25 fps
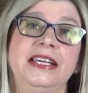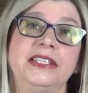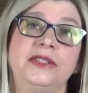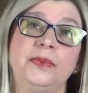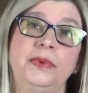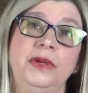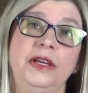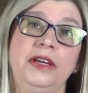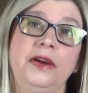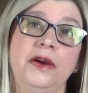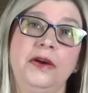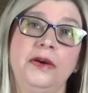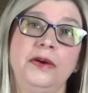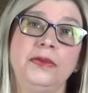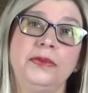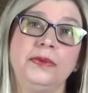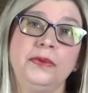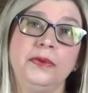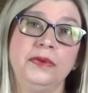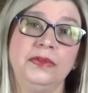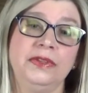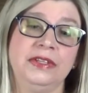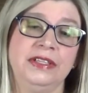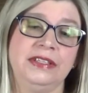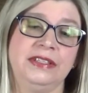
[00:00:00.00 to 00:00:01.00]
we go
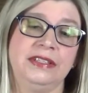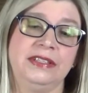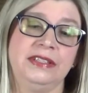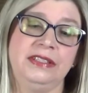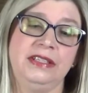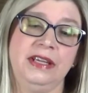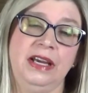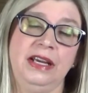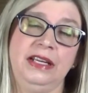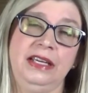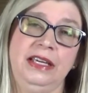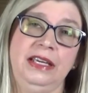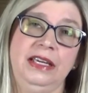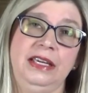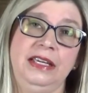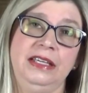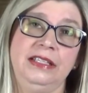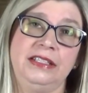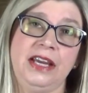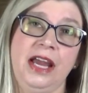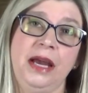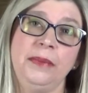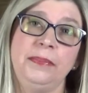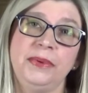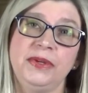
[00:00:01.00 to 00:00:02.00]
through this study
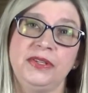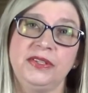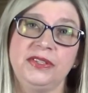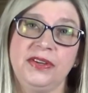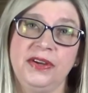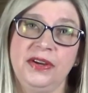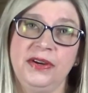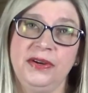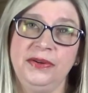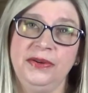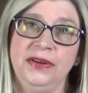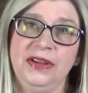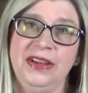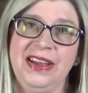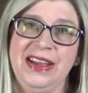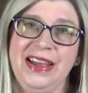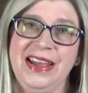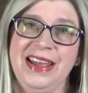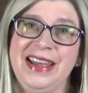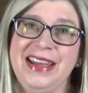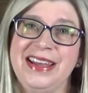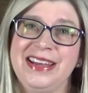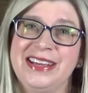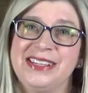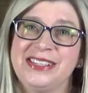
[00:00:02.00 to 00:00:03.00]
each episode,
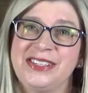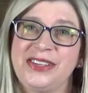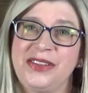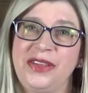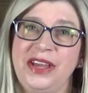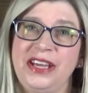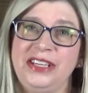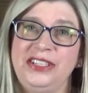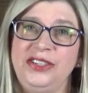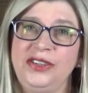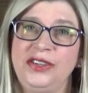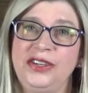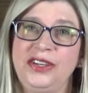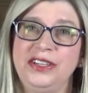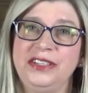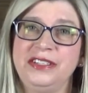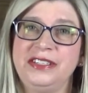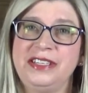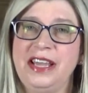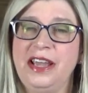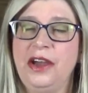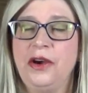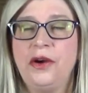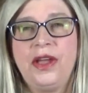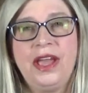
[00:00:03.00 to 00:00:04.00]
so that you can
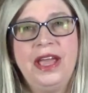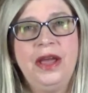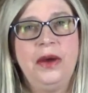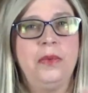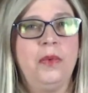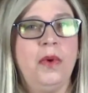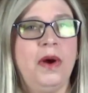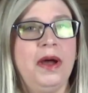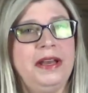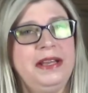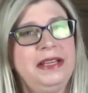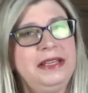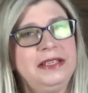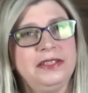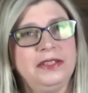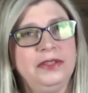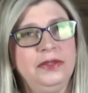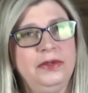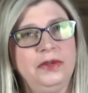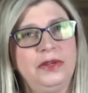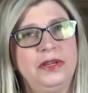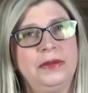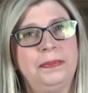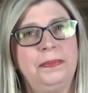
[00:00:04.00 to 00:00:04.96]
say, okay, what is Luke